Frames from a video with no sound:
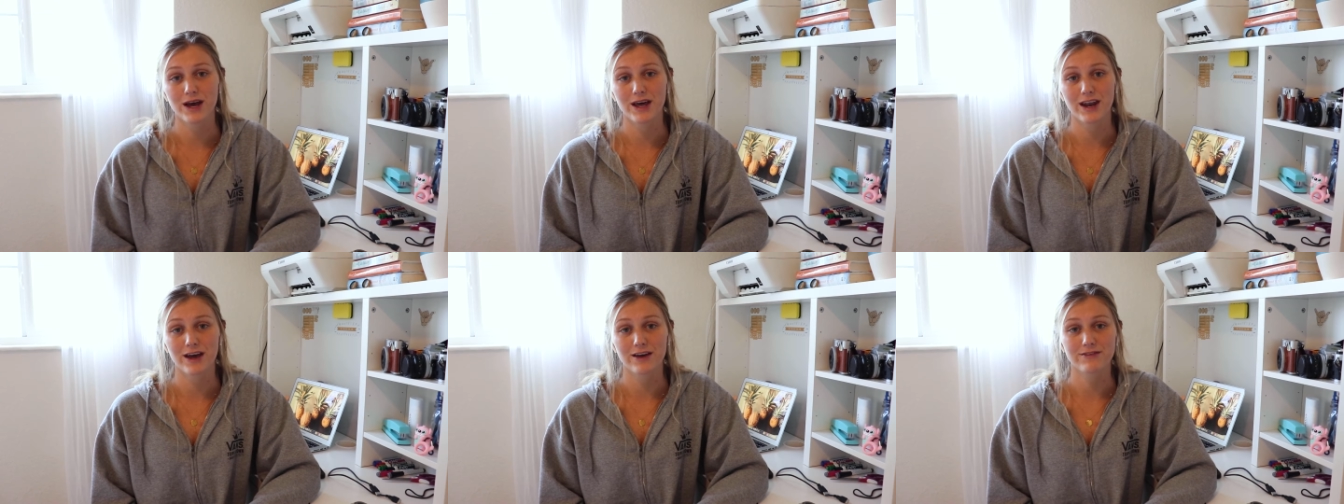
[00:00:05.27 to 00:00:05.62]

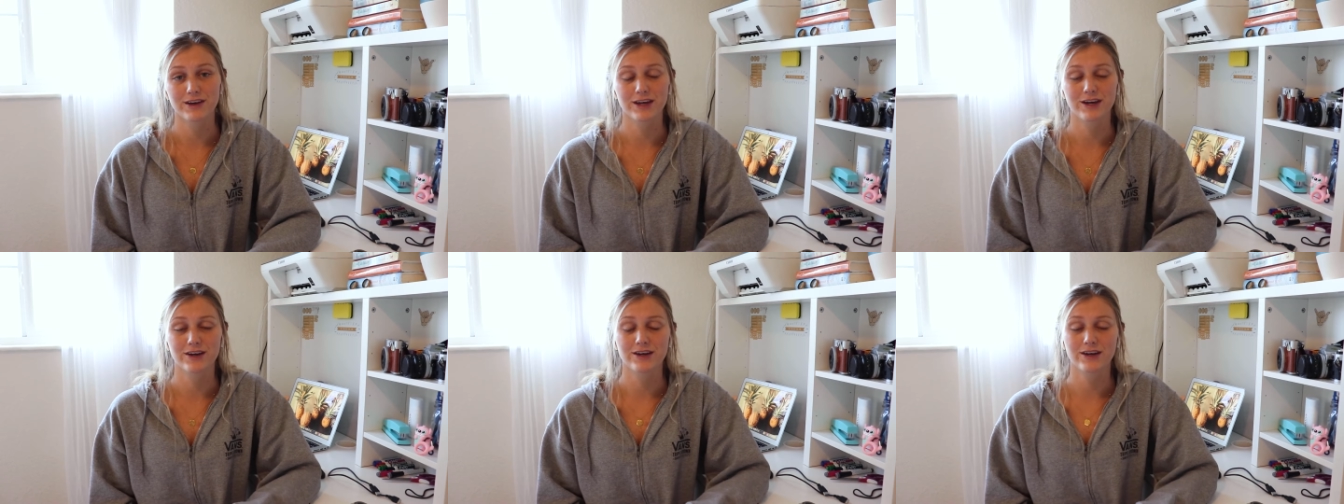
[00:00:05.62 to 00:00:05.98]
and I
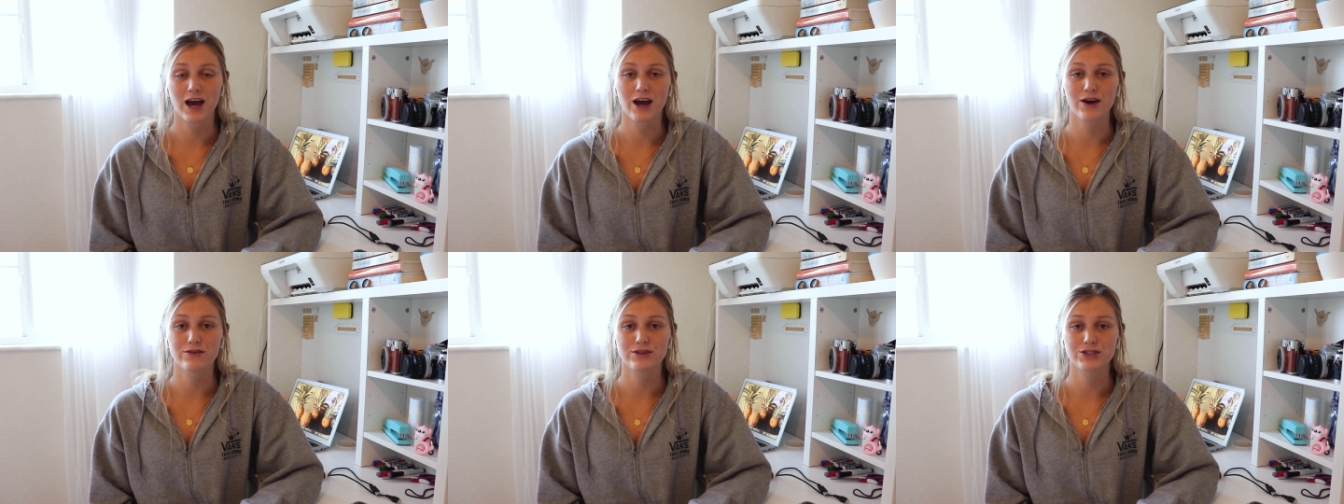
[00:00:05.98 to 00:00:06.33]
figured
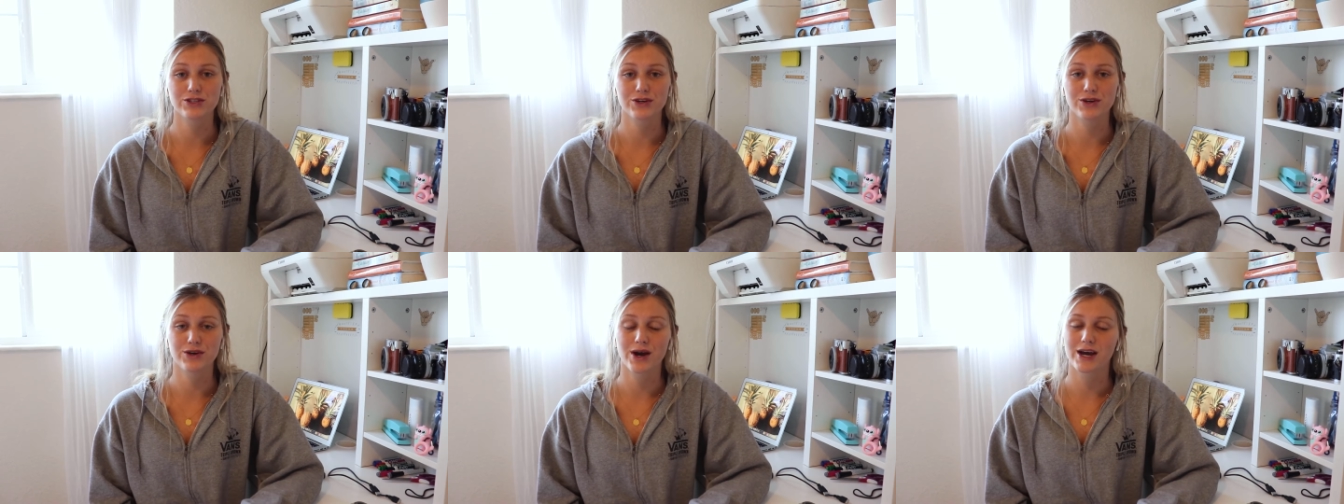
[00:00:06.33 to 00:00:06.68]
I would
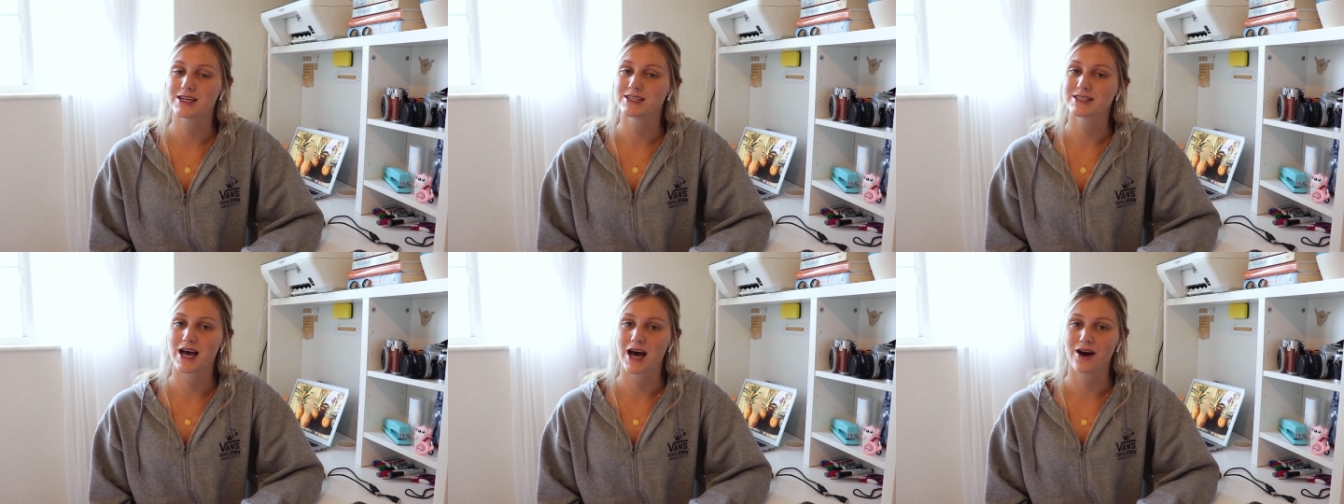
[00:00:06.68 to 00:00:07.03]
show you
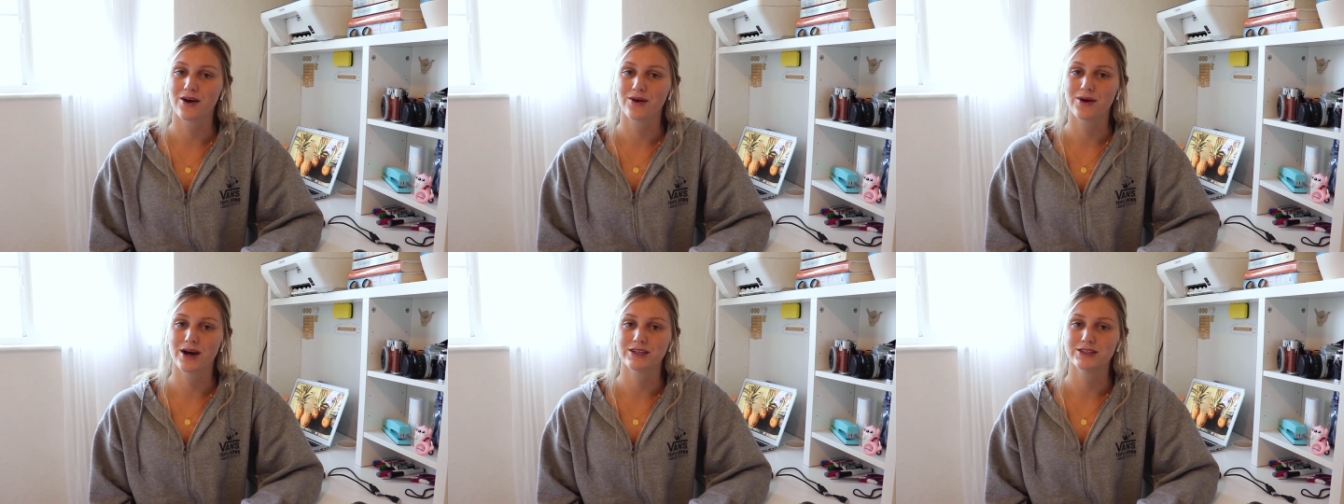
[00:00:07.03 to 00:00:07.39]
guys
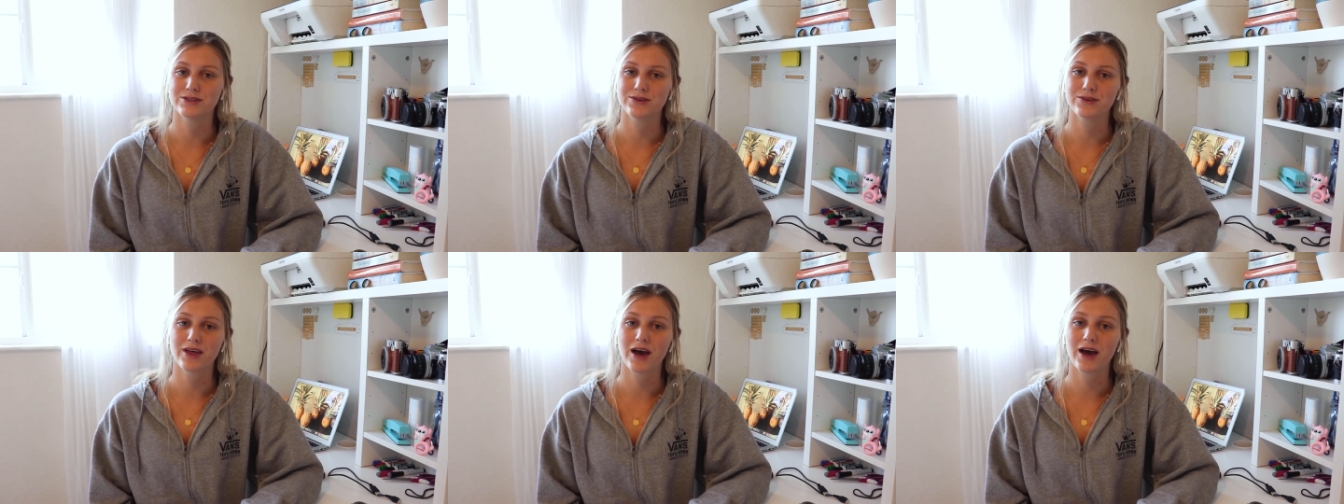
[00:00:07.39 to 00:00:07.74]
how I
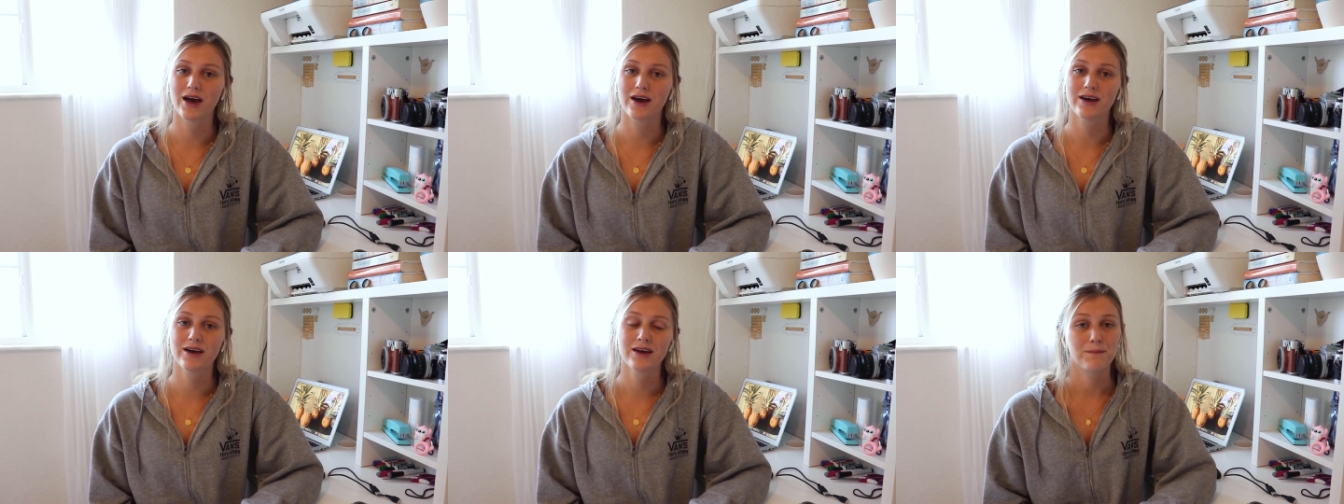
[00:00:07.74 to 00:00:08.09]
do
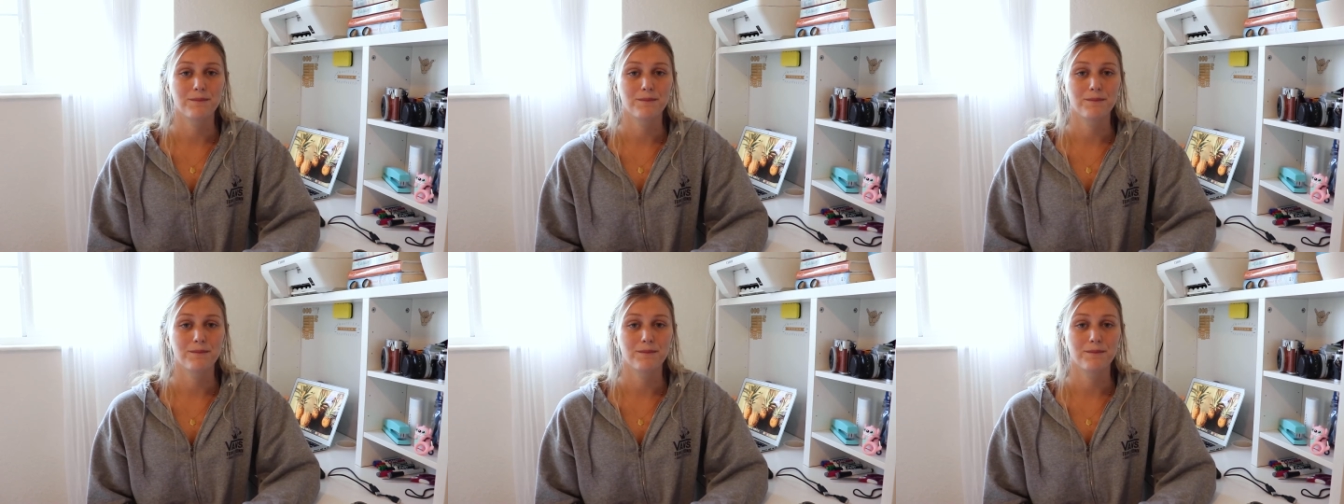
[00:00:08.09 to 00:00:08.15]
that,